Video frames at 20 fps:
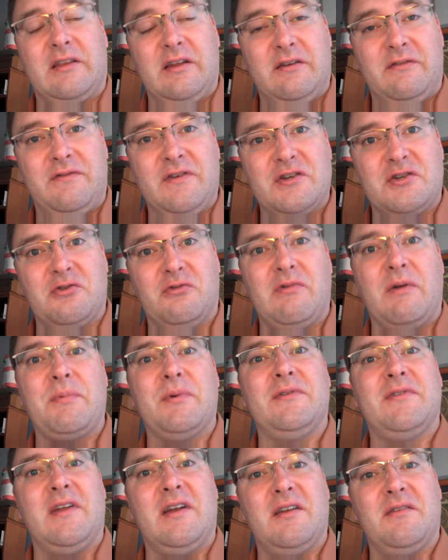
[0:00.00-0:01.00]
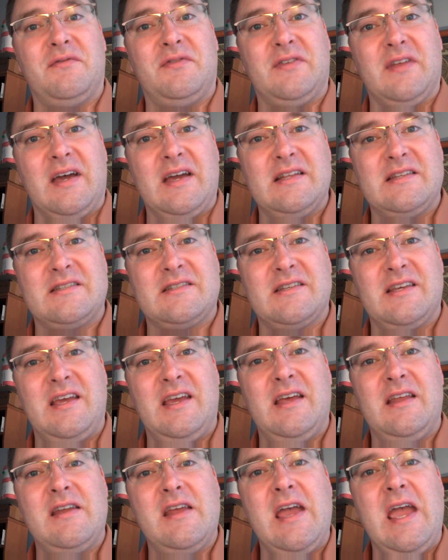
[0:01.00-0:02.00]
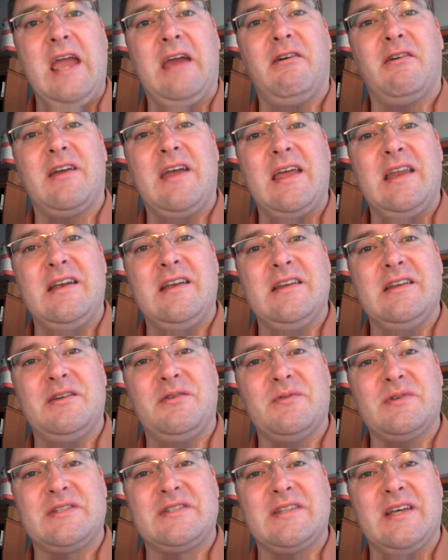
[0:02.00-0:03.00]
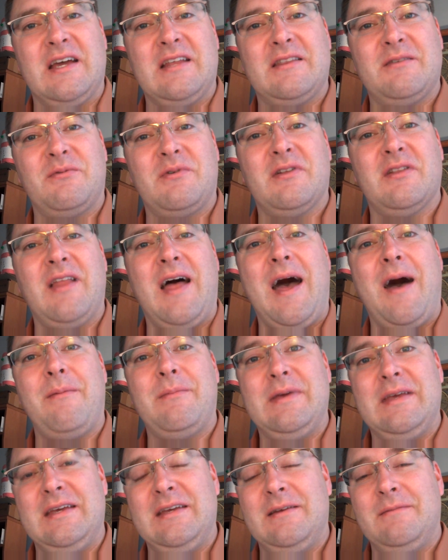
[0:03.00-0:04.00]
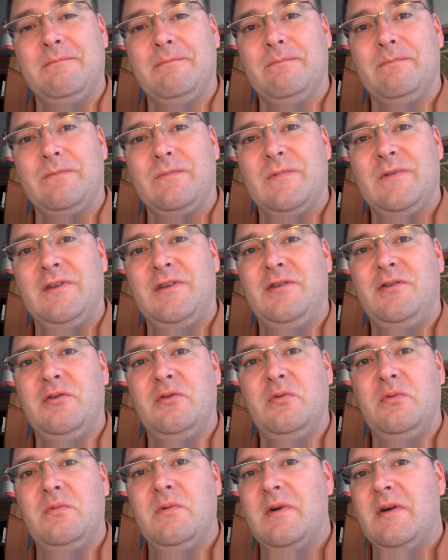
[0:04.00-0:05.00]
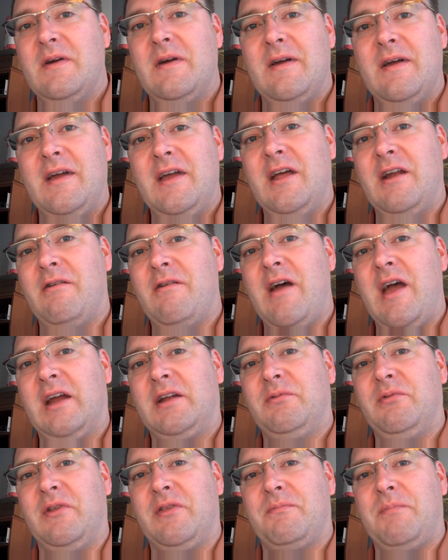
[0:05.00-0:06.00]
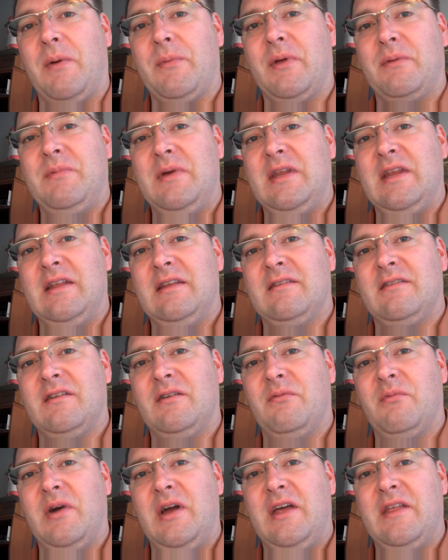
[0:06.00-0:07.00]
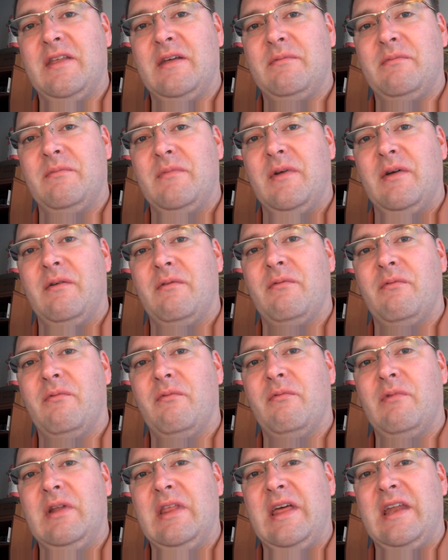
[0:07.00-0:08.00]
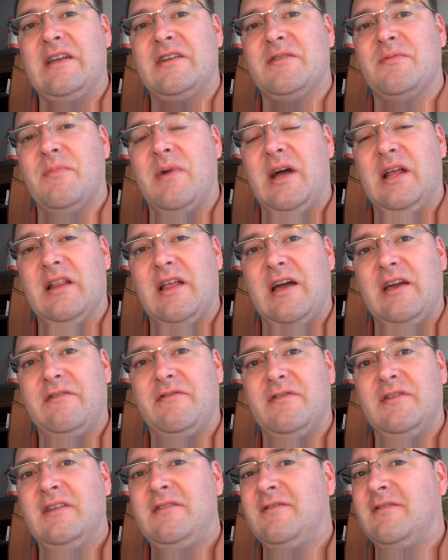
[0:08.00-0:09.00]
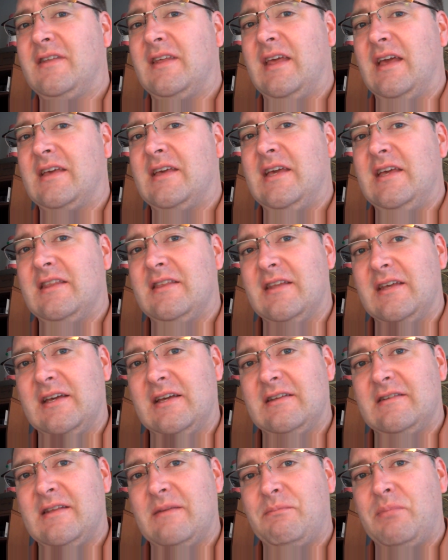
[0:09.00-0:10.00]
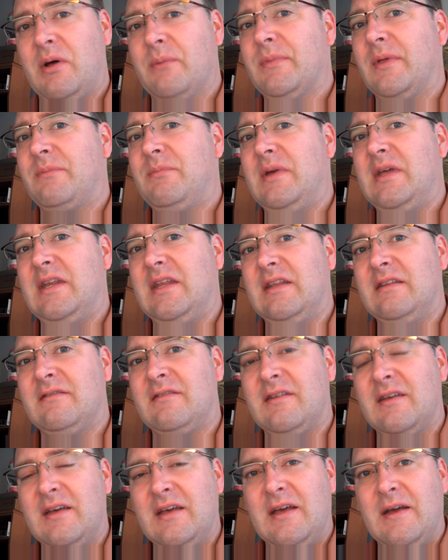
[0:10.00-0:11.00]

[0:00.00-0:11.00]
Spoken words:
official representative sites and aggregate it into a site that would allow me to interact with public meetings in a way that related to my life. And this is a key thing, is that public meetings,